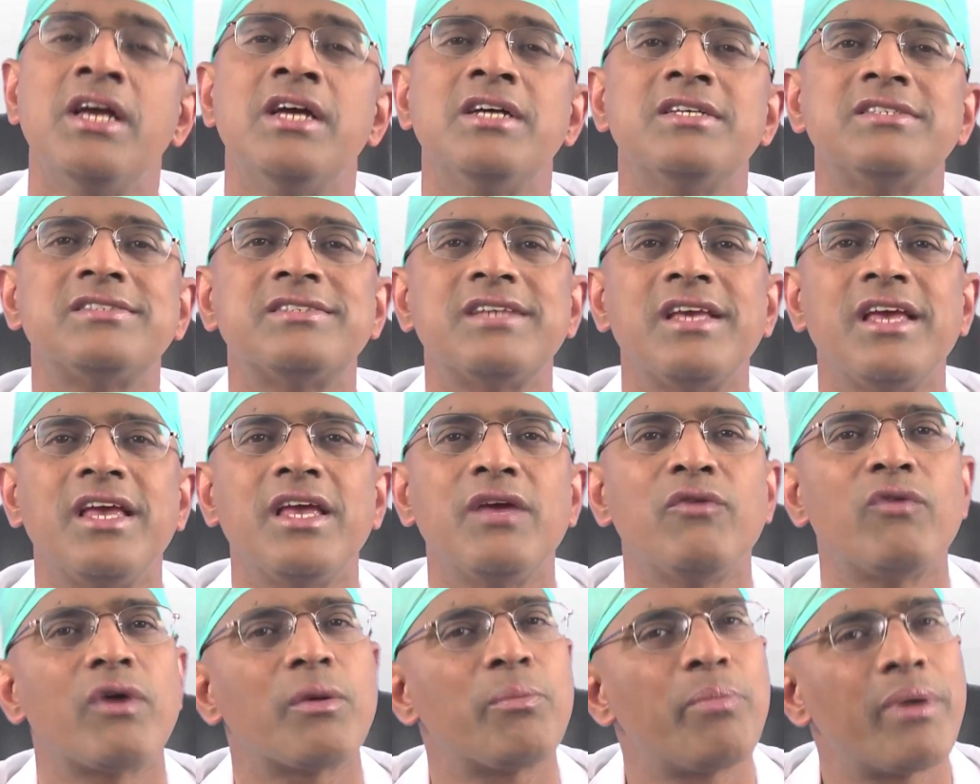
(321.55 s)
See,
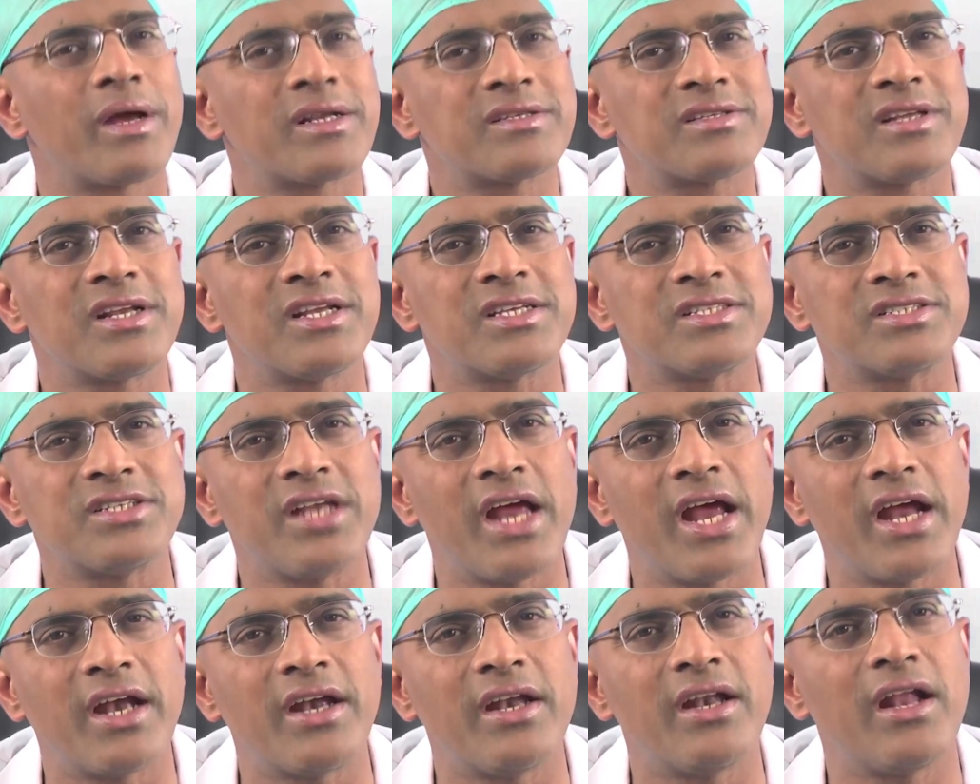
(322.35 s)
your person is
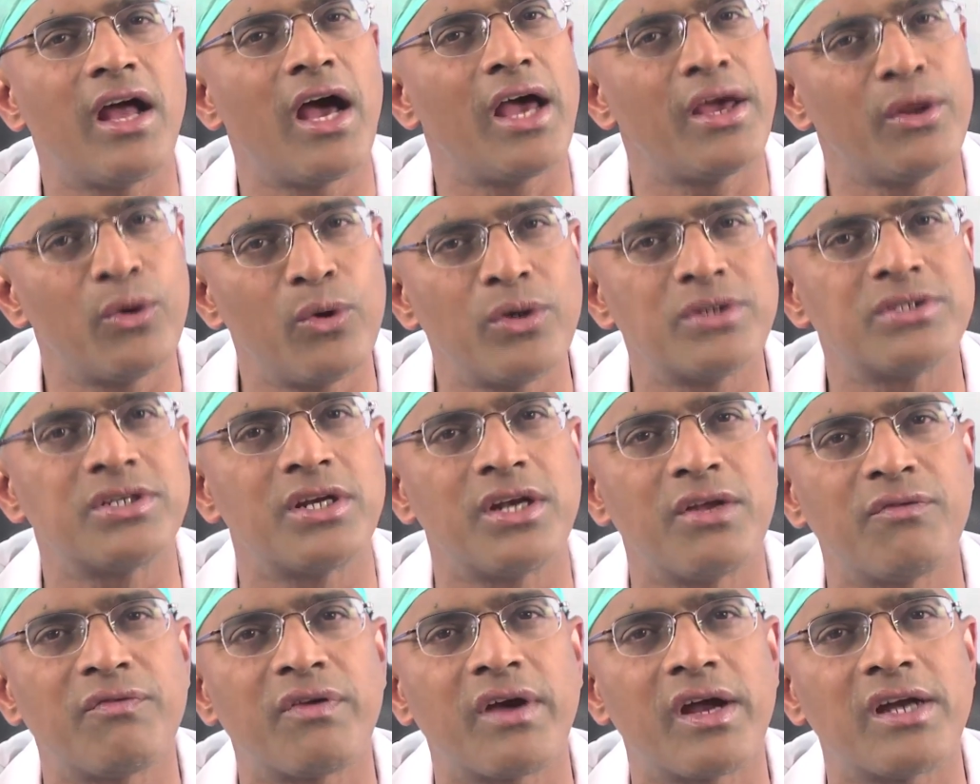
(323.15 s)
dead. I know it's a
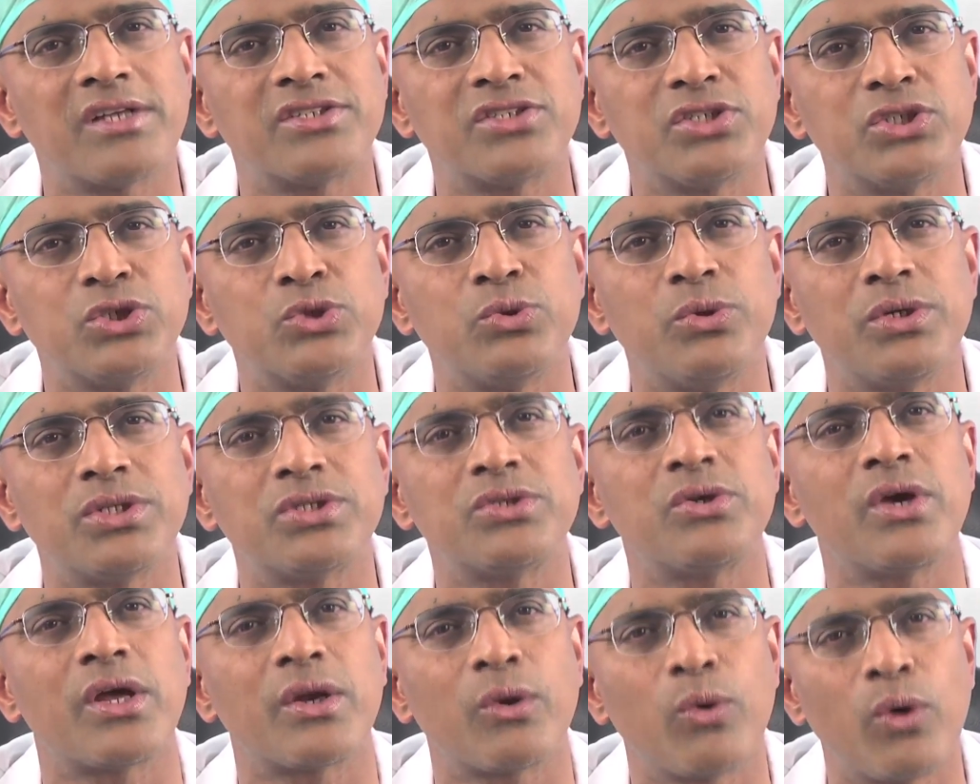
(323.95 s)
difficult situation,
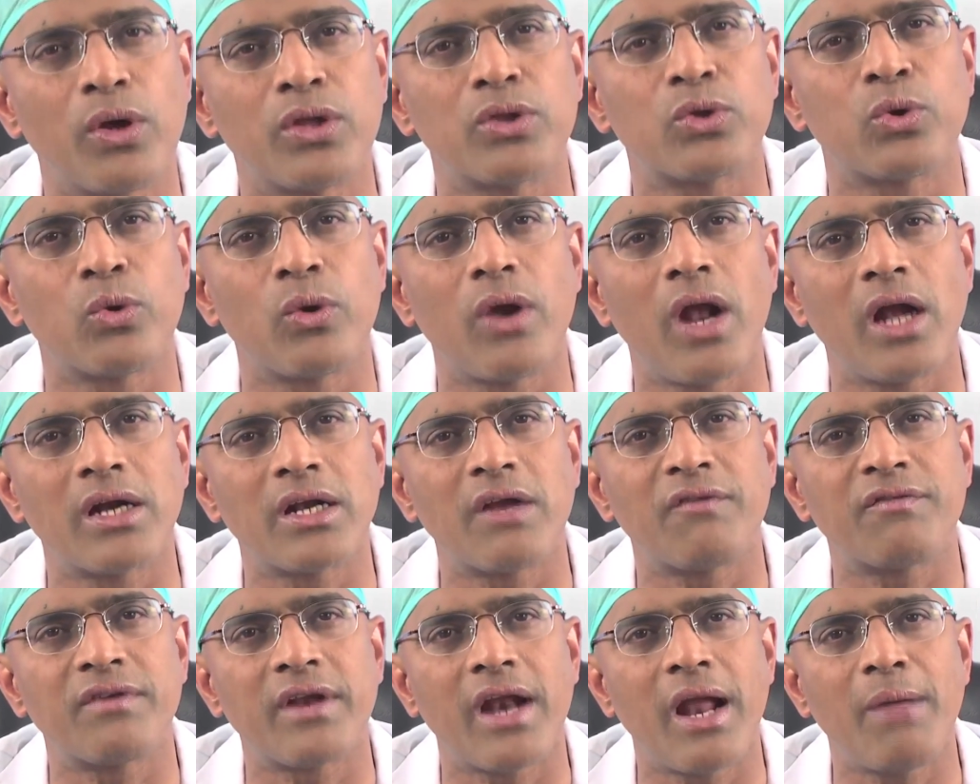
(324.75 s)
you are going through a lot
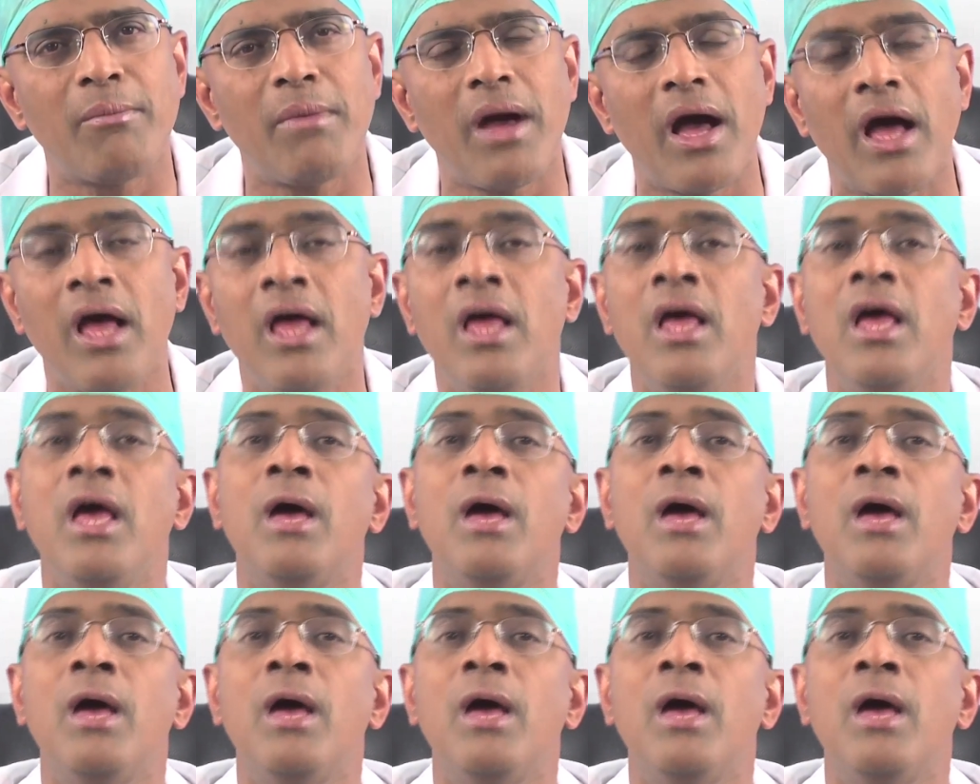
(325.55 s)
of trauma.